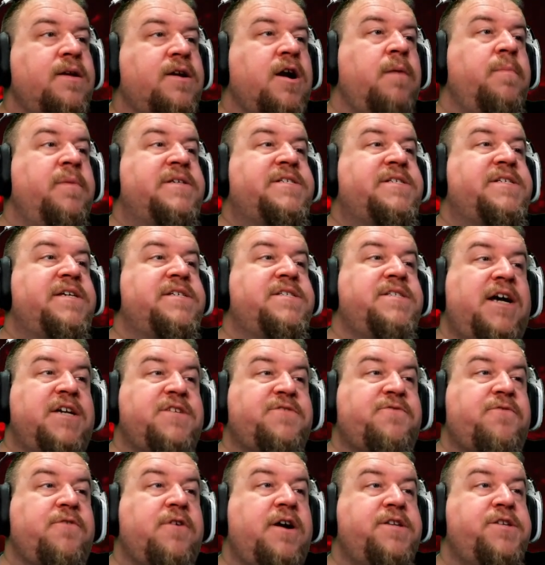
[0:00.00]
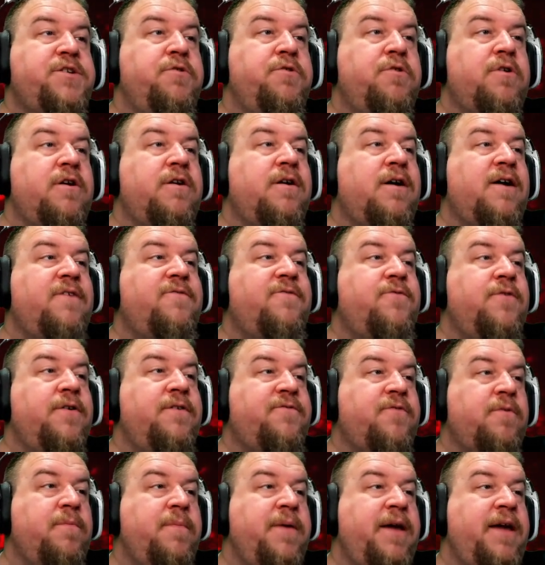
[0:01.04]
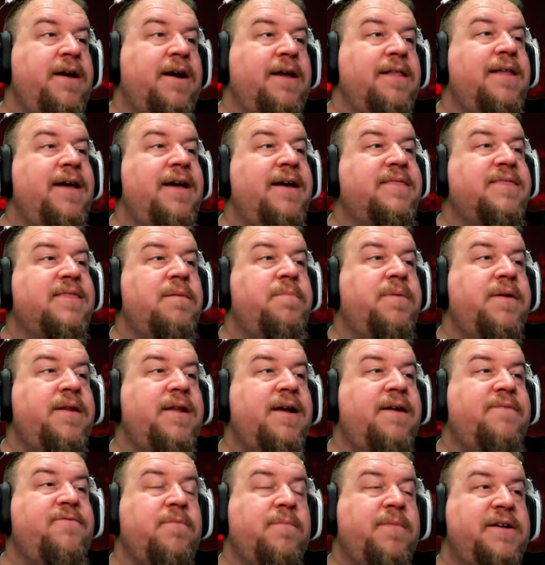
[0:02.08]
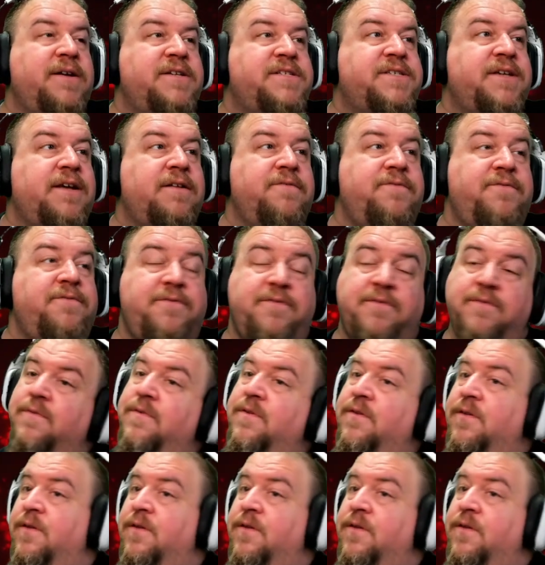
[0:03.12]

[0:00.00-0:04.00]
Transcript: Karma says Nosferatu are an off one for me. I like them, but not for myself.